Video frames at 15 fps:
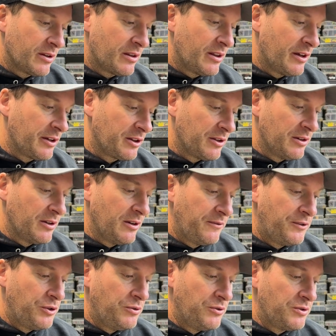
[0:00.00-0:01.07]
Like if
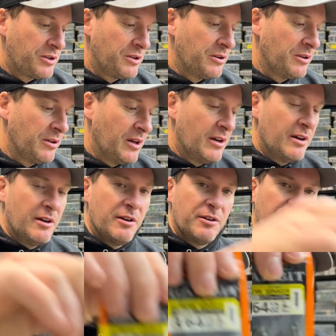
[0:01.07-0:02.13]
you use the
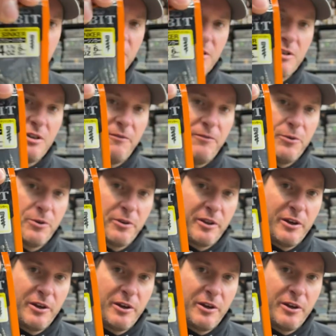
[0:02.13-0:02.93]
3/64